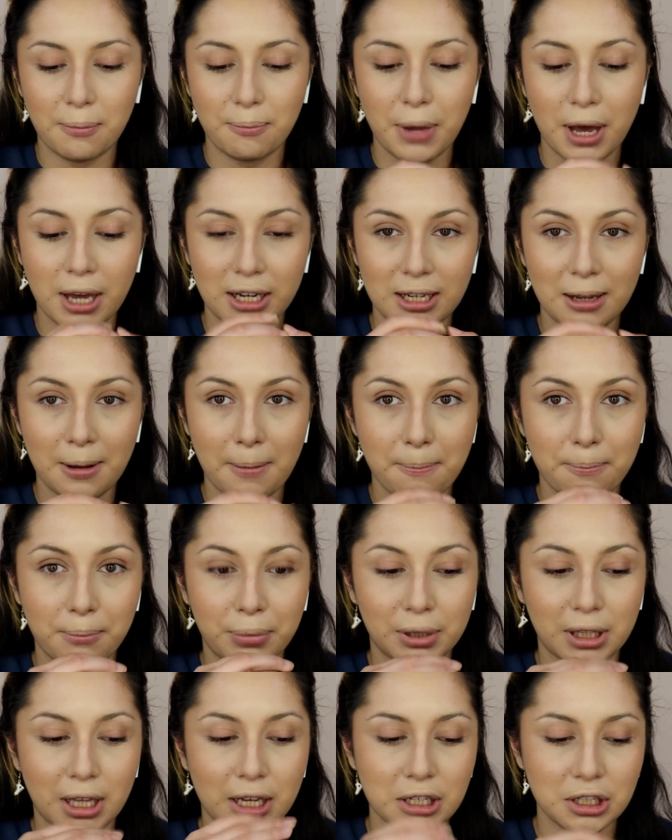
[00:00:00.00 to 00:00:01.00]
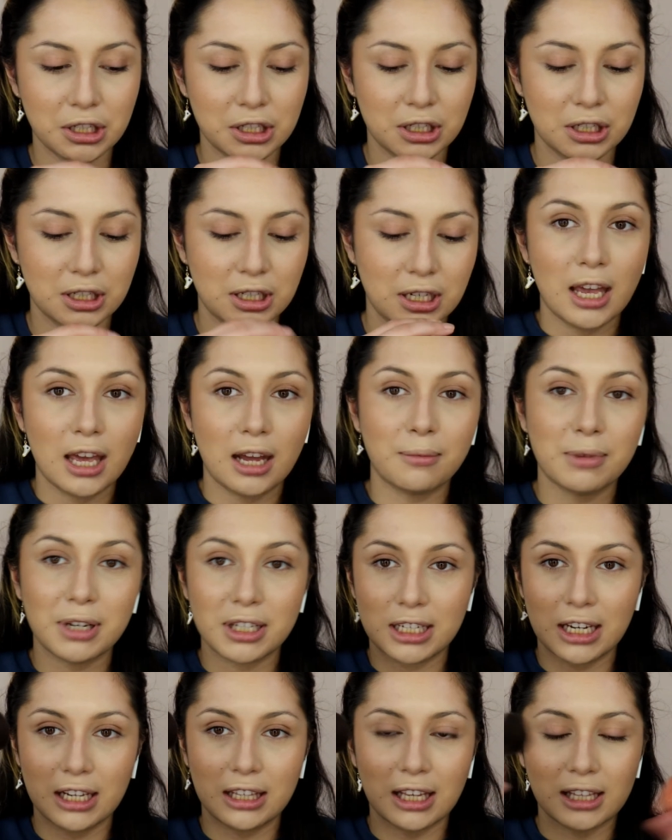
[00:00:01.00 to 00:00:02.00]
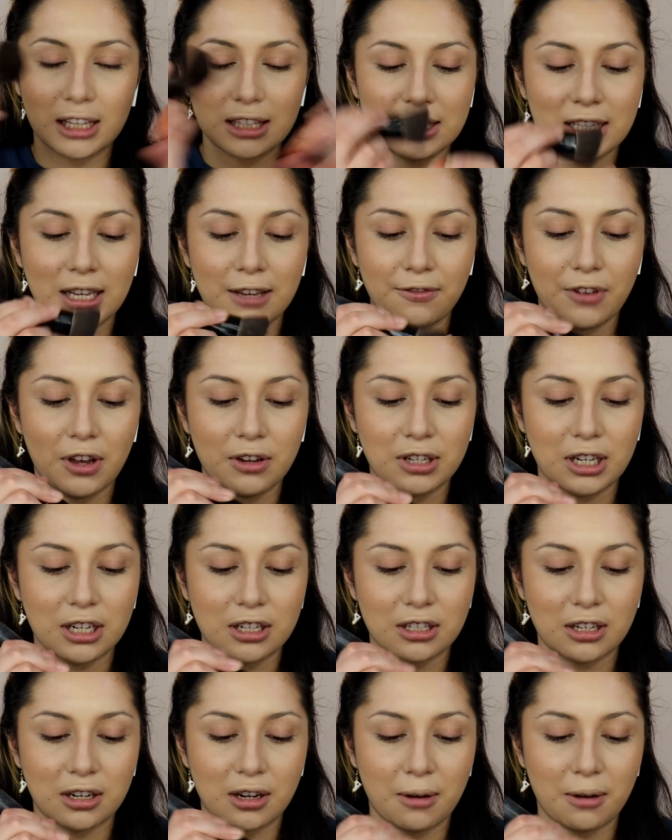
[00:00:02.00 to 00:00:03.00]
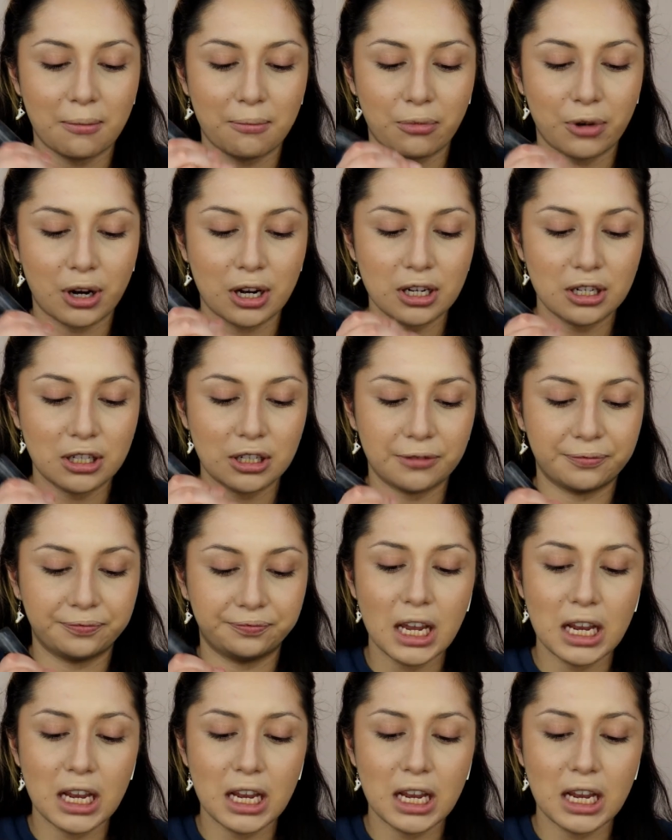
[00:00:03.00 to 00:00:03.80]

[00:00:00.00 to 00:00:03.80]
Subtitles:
Putty blush, and I'm gonna take that same foundation brush,